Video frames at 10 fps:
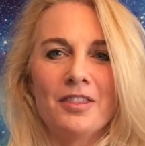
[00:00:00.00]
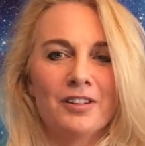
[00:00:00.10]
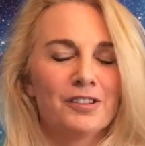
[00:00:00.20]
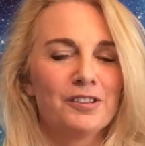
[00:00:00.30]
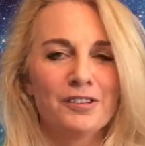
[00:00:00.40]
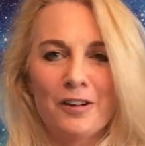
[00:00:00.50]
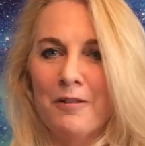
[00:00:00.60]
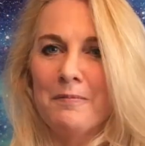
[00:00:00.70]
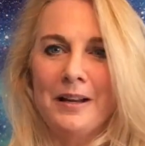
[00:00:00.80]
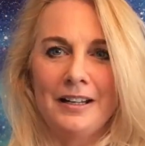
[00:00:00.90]
There's
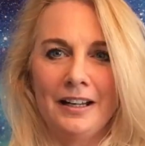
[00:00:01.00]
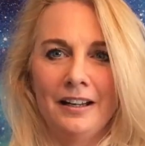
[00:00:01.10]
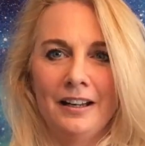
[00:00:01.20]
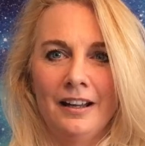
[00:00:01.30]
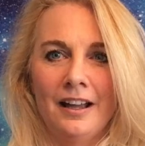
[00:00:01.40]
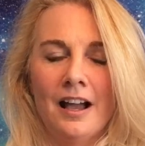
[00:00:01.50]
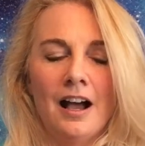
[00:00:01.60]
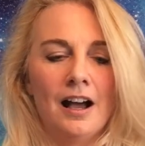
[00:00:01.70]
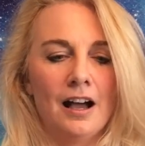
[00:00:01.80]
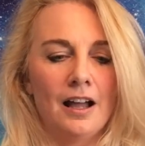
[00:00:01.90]
so many.
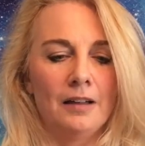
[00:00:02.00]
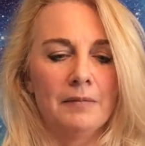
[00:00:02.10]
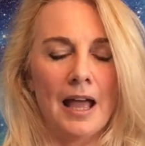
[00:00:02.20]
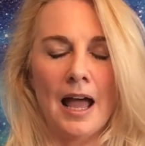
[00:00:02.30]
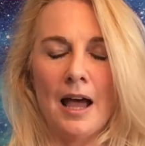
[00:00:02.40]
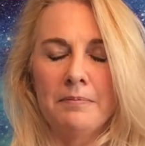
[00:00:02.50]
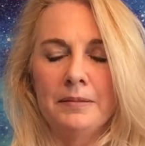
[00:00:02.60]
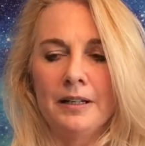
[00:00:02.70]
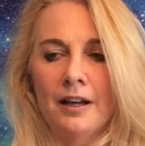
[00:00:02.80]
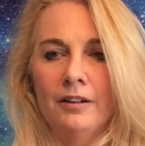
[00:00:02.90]
I'm
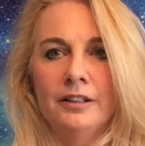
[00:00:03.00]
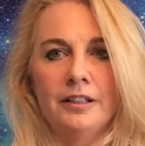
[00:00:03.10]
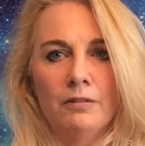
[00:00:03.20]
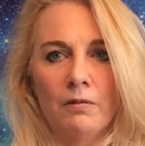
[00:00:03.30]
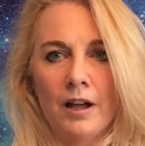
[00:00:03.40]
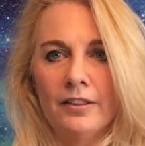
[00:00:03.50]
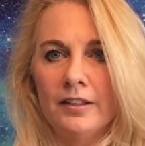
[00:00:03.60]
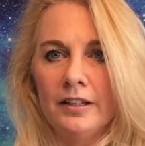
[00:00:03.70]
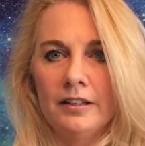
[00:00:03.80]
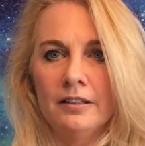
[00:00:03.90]
happy, healthy, and
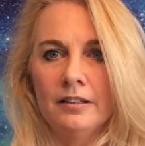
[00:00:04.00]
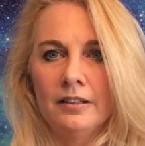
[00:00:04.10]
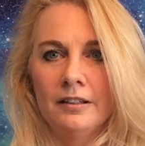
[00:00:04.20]
wealthy.